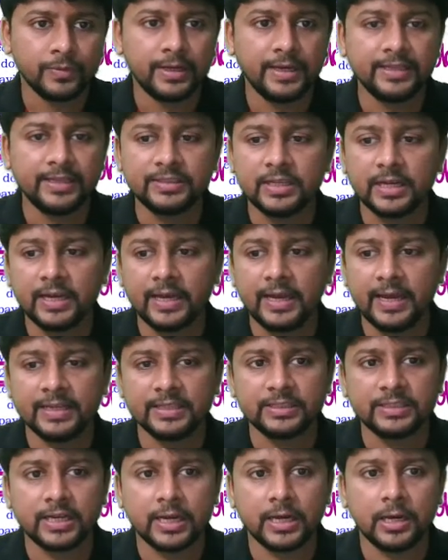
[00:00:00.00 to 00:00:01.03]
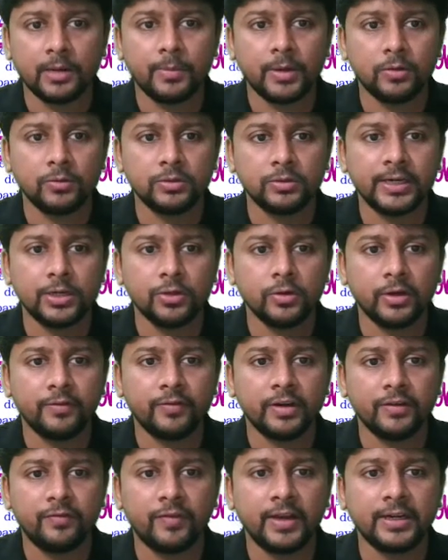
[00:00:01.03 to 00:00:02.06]
is the extra amount that you have
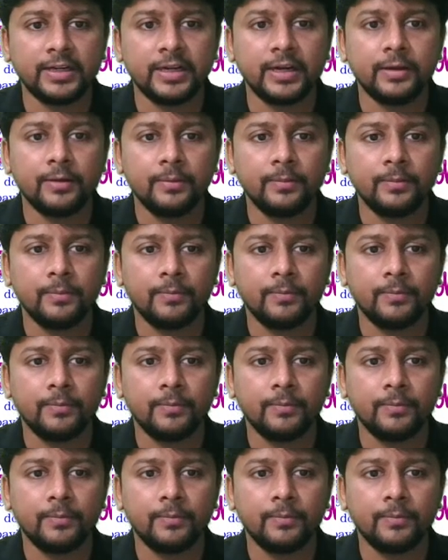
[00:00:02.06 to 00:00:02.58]
reflected.